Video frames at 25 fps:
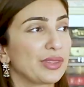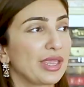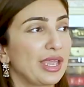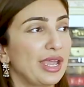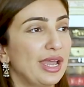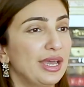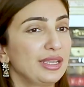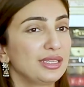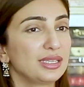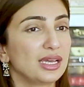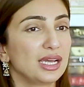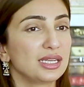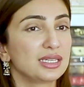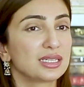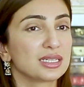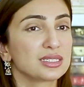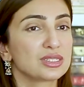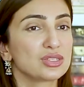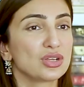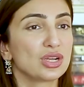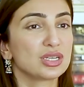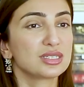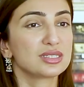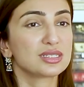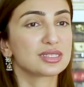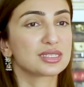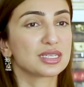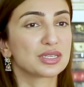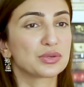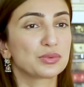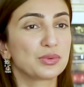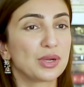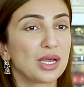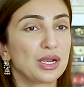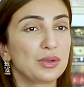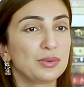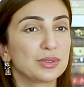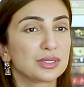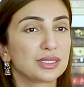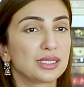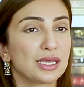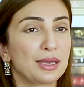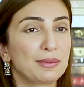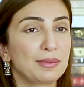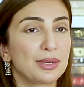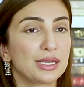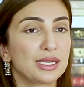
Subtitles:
And that does not sit well with them,